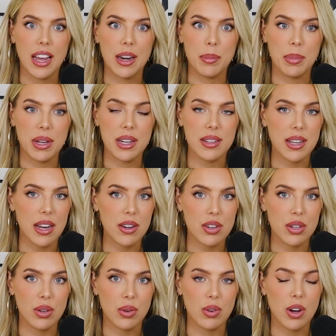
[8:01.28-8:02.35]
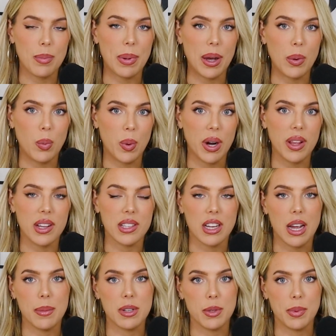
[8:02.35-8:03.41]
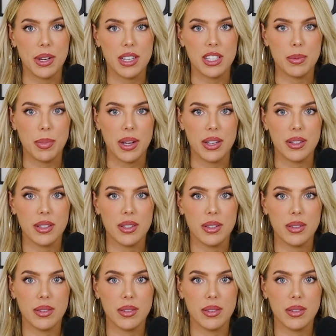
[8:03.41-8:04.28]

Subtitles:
and be intentional about where that time is being spent.